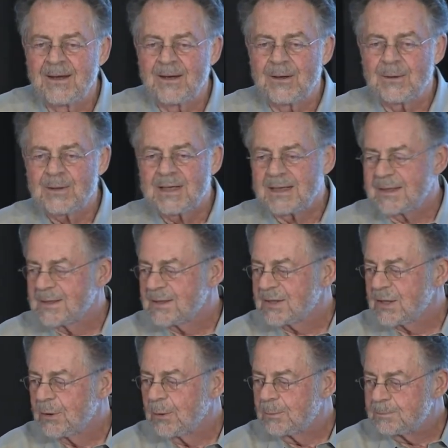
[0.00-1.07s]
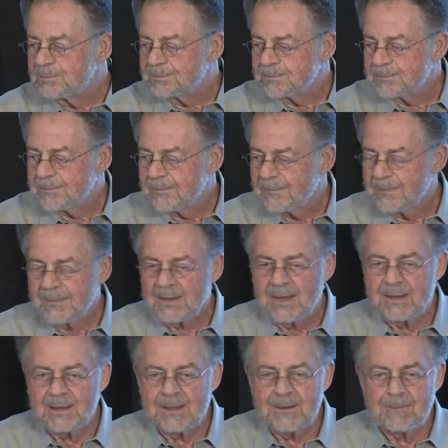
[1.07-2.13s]
Okay, so
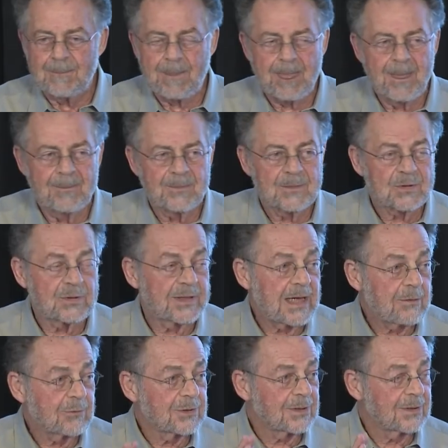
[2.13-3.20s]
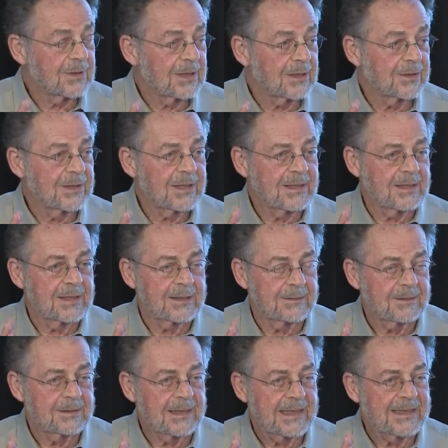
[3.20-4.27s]
um, so that was you know the
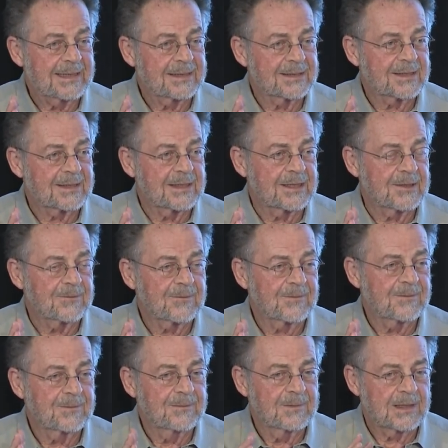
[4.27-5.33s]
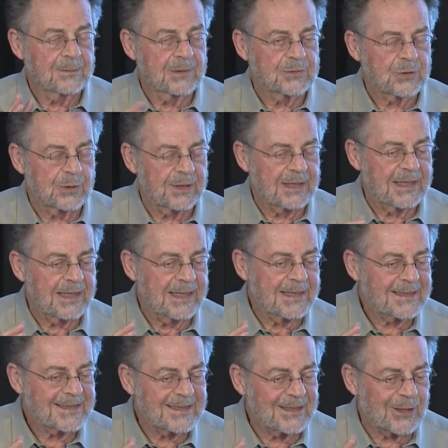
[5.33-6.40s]
ALCF, uh, sorry, the
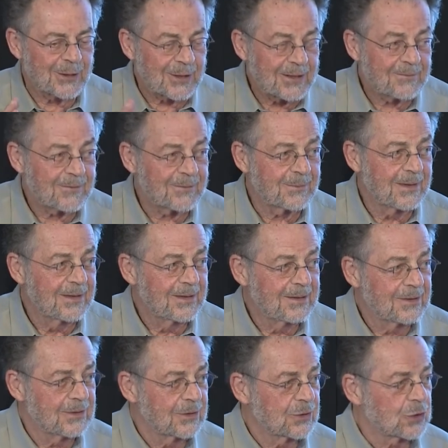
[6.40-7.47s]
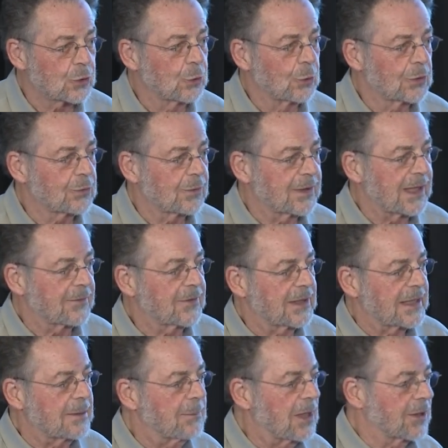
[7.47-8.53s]
ACRF schools were
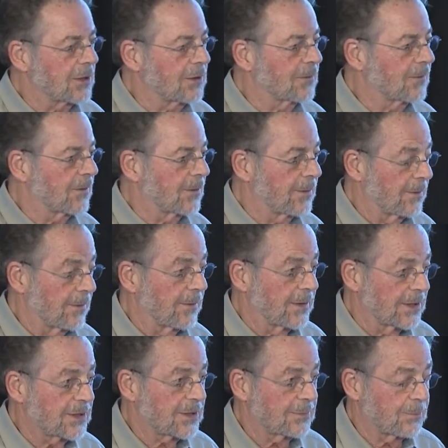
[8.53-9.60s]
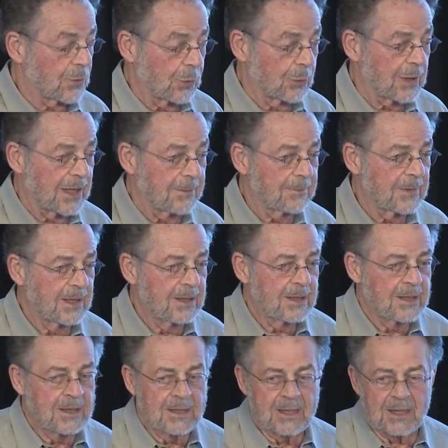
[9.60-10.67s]
definitely a model for this program,
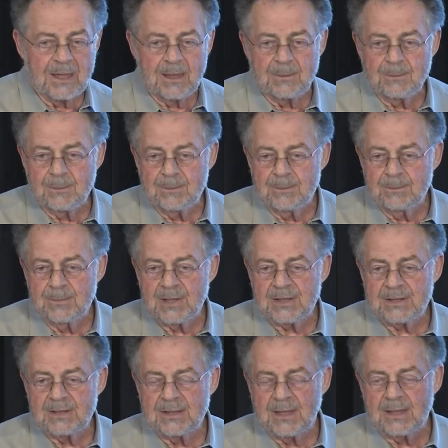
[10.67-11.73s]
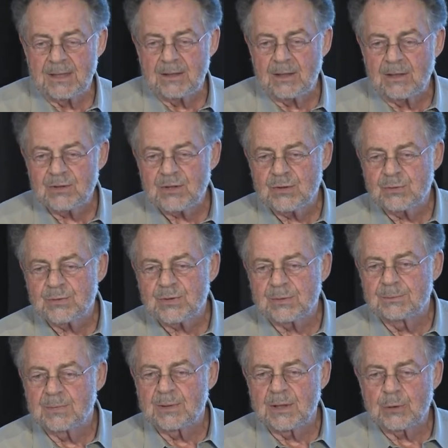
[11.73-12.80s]
uh, but uh, also
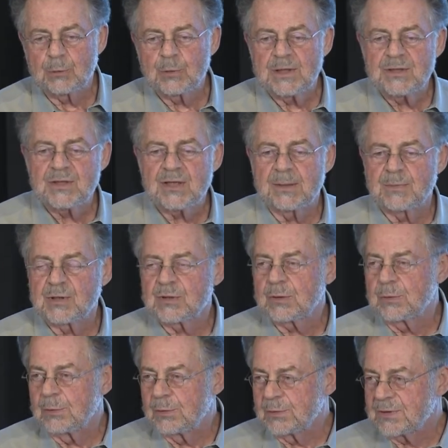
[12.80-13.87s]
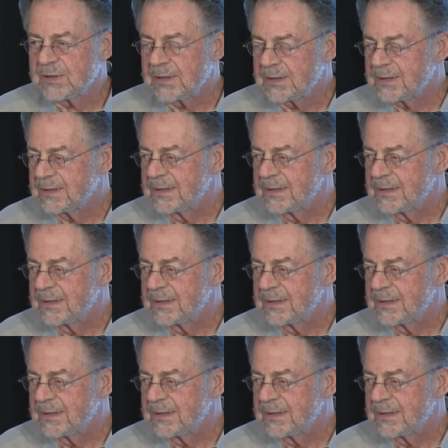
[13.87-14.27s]
some uh, grid summer schools that